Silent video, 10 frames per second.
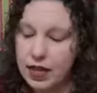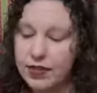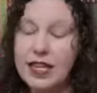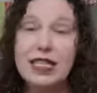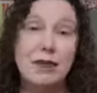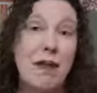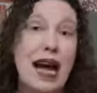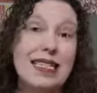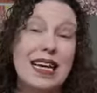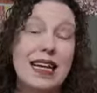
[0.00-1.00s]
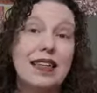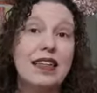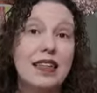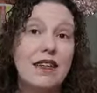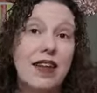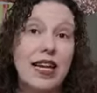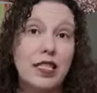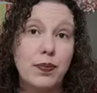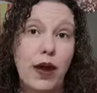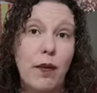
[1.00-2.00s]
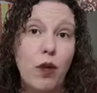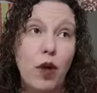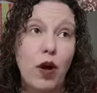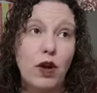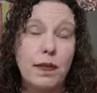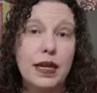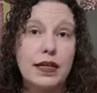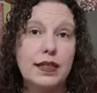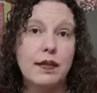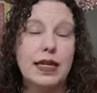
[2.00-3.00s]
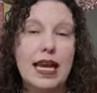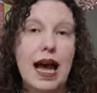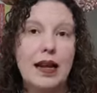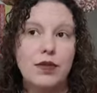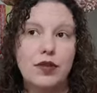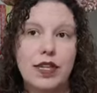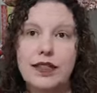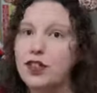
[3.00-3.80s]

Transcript: This might take a little advanced prep work because some of the items are things